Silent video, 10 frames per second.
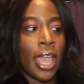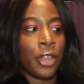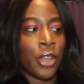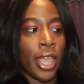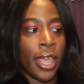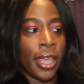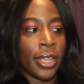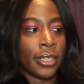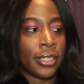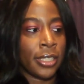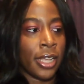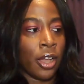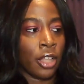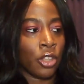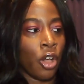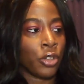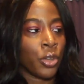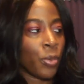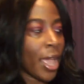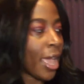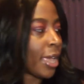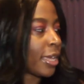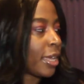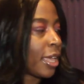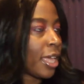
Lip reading: and along the way,